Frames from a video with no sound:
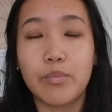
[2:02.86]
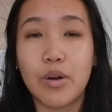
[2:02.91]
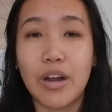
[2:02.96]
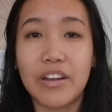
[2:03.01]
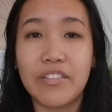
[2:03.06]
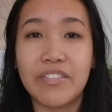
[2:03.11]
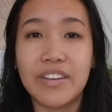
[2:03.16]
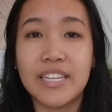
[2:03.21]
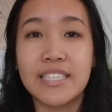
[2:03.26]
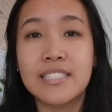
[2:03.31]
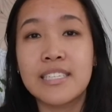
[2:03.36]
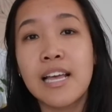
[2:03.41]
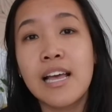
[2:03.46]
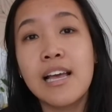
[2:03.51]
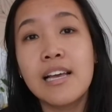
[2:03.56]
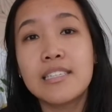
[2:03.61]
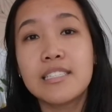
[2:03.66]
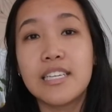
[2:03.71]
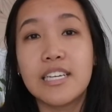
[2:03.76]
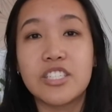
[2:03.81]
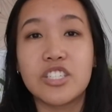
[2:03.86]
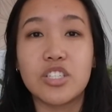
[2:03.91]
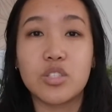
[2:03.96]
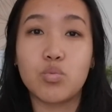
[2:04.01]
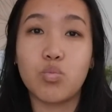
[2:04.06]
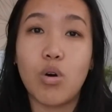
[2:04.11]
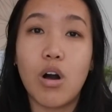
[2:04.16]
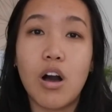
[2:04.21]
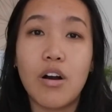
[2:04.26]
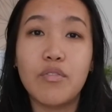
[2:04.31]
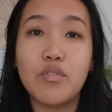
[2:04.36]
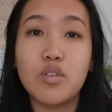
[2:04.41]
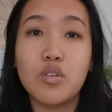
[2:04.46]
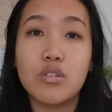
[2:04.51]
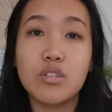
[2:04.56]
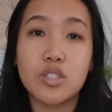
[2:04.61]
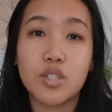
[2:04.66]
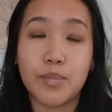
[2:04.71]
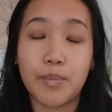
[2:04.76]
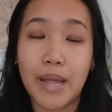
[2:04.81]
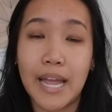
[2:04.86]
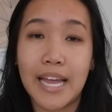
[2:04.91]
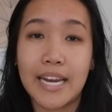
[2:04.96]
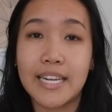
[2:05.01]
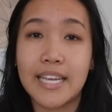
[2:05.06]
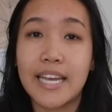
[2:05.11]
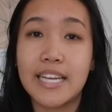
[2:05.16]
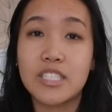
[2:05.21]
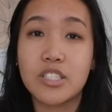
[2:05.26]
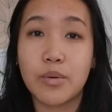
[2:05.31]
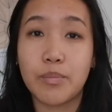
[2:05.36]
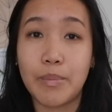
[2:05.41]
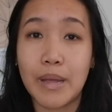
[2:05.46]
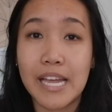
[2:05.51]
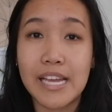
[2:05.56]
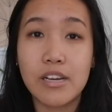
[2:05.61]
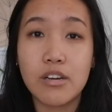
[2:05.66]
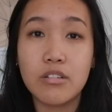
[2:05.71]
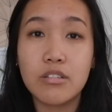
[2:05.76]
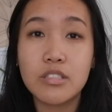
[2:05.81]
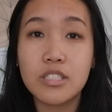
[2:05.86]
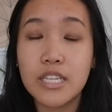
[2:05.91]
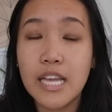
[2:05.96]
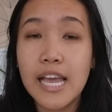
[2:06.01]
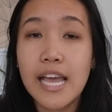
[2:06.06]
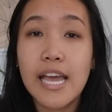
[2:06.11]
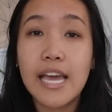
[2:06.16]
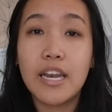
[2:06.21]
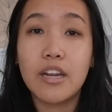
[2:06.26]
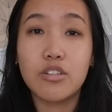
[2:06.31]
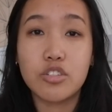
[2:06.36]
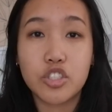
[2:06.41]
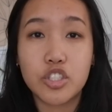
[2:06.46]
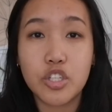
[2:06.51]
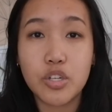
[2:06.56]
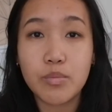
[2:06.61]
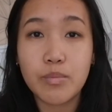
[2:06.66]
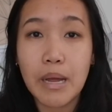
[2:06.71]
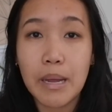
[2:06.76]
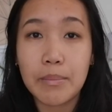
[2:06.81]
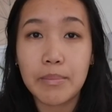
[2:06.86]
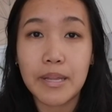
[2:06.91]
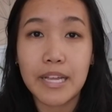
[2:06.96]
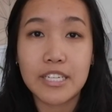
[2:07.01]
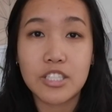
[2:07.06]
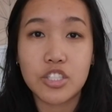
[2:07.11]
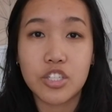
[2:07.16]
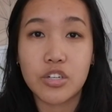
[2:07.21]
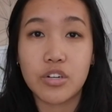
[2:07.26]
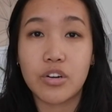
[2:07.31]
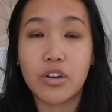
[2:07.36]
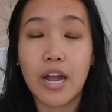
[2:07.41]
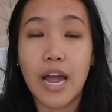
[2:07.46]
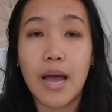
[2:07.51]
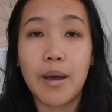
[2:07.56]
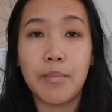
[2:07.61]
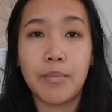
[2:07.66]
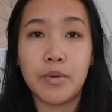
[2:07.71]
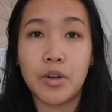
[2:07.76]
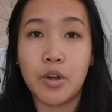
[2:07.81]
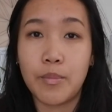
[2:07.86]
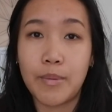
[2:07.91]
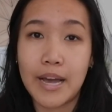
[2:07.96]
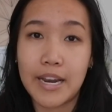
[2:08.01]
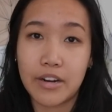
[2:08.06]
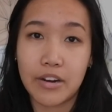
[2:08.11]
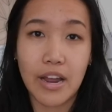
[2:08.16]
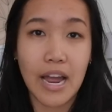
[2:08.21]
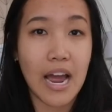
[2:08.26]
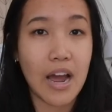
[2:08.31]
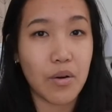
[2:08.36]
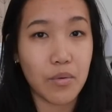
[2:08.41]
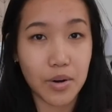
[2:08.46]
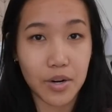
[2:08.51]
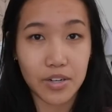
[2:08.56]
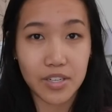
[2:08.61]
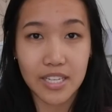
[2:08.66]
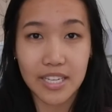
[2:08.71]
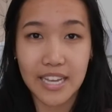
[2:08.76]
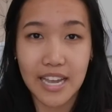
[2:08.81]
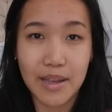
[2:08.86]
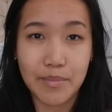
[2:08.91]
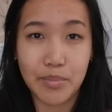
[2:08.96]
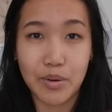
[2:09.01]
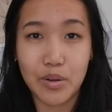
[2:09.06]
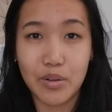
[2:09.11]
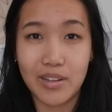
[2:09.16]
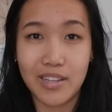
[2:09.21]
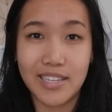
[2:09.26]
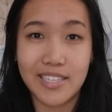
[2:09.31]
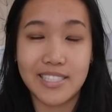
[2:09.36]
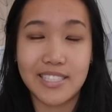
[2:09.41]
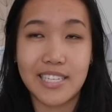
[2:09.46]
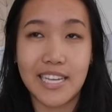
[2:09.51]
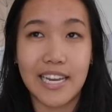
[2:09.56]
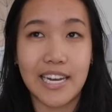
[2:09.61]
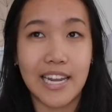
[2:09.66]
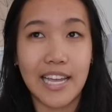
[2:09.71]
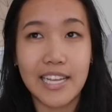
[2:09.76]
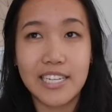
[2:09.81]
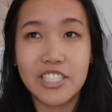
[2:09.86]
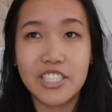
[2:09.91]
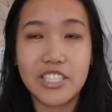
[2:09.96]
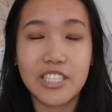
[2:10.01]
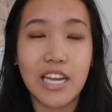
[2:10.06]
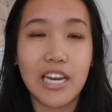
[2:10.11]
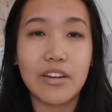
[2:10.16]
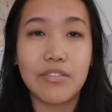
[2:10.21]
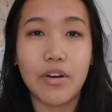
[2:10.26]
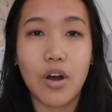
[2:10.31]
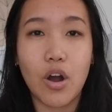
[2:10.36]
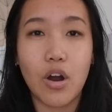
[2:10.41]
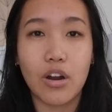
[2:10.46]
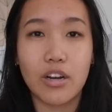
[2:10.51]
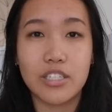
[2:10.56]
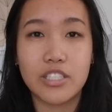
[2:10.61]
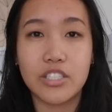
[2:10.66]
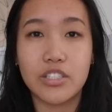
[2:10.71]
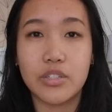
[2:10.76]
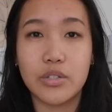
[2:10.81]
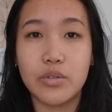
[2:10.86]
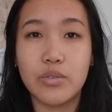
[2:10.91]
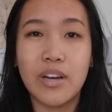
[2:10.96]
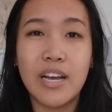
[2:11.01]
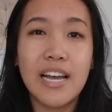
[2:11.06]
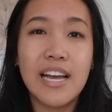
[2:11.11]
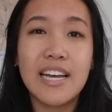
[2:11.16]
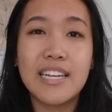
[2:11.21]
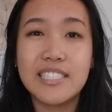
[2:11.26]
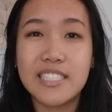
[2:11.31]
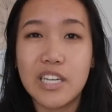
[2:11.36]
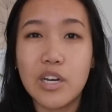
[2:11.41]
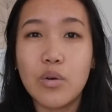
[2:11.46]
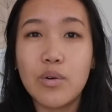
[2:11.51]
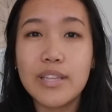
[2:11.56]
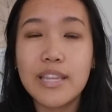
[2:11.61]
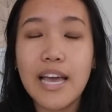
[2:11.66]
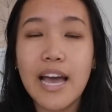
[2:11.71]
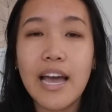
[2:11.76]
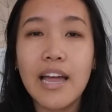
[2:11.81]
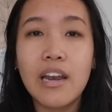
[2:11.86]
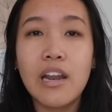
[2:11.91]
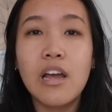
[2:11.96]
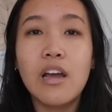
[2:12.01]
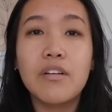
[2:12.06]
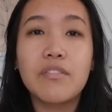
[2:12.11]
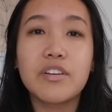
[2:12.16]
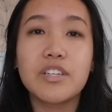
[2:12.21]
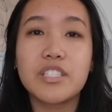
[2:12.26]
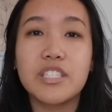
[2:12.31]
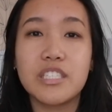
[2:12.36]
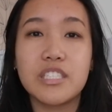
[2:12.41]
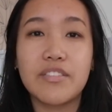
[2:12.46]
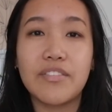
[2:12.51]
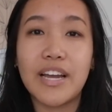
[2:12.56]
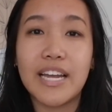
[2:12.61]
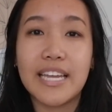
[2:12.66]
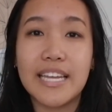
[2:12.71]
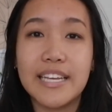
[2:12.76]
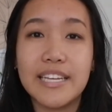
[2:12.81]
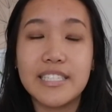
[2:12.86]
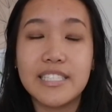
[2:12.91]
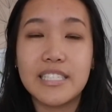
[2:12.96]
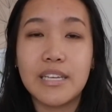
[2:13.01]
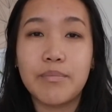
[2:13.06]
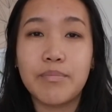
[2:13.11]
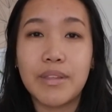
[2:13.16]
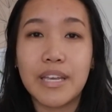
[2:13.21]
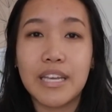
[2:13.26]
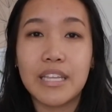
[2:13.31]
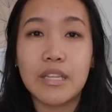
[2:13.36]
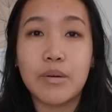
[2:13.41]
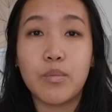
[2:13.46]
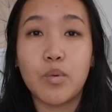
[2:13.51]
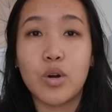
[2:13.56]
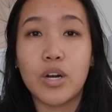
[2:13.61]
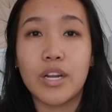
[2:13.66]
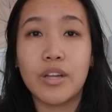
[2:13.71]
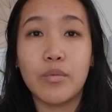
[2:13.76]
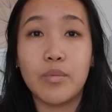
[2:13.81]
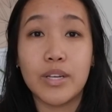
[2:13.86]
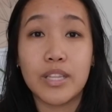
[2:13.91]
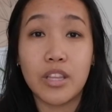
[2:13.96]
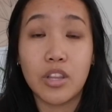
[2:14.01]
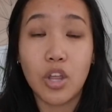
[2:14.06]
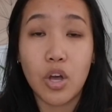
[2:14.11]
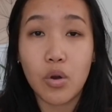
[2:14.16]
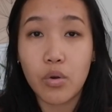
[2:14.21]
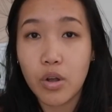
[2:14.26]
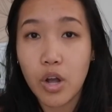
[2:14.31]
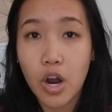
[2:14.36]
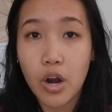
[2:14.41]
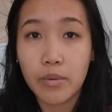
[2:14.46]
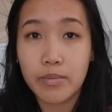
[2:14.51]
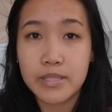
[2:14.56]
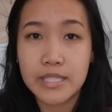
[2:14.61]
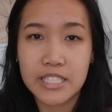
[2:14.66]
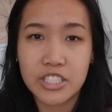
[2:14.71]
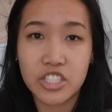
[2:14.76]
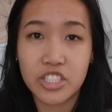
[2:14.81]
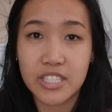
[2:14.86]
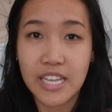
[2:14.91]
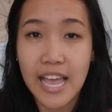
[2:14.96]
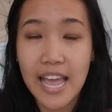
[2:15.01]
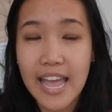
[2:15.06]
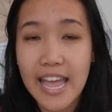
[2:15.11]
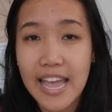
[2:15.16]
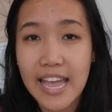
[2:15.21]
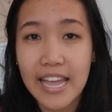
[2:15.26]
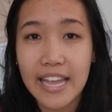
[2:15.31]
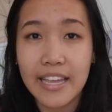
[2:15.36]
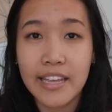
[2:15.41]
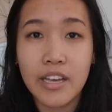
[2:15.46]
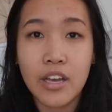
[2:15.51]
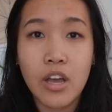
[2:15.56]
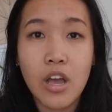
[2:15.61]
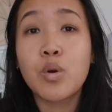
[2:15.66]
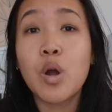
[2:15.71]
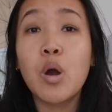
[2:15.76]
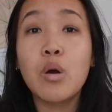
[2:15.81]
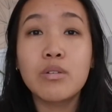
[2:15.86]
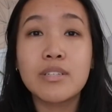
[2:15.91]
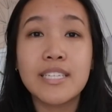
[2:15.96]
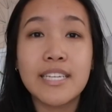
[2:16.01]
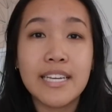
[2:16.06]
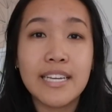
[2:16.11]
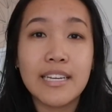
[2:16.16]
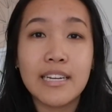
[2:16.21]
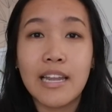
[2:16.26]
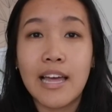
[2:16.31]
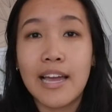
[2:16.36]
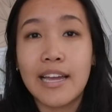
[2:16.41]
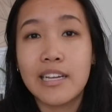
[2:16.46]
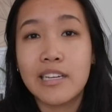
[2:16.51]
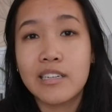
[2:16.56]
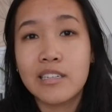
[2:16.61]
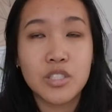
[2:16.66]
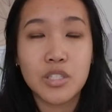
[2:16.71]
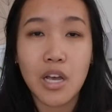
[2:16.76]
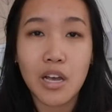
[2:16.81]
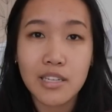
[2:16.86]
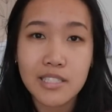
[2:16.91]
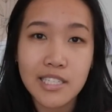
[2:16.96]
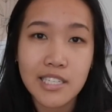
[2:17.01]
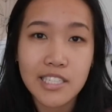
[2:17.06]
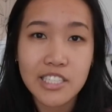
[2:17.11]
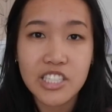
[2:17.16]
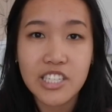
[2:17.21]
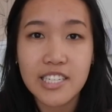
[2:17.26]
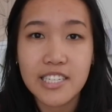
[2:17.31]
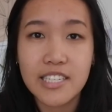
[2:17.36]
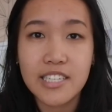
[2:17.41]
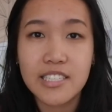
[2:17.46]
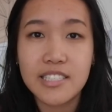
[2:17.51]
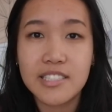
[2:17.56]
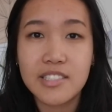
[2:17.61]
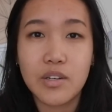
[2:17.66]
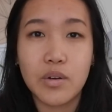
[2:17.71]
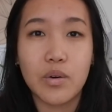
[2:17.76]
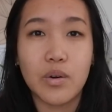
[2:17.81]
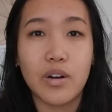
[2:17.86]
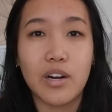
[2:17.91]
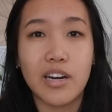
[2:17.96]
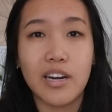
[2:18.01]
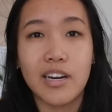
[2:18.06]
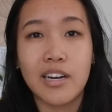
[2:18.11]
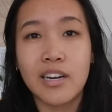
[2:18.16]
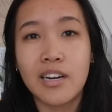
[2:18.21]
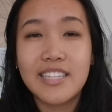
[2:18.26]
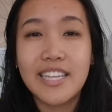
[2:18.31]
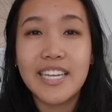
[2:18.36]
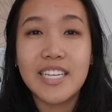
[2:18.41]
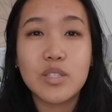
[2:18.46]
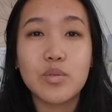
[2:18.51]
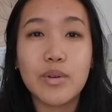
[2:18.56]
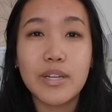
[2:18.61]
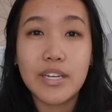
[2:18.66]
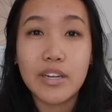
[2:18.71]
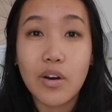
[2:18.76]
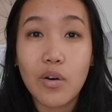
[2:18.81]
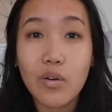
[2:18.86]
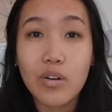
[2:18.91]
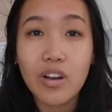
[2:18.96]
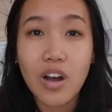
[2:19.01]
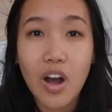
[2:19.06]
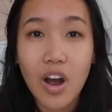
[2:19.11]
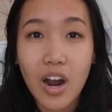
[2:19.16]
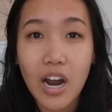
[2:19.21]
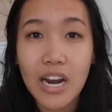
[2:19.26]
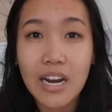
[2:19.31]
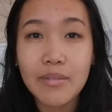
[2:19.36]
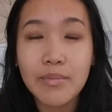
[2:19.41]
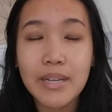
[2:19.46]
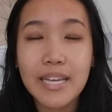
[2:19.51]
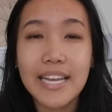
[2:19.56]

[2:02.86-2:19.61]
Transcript: breakfast, such as waffles or pancakes or bagels, it'll shoot my blood sugar up no matter how early I bolus, and it's just kind of hard to deal with that. Versus if I eat something in the morning with low carbs such as egg, protein like sausages, or things with no carb,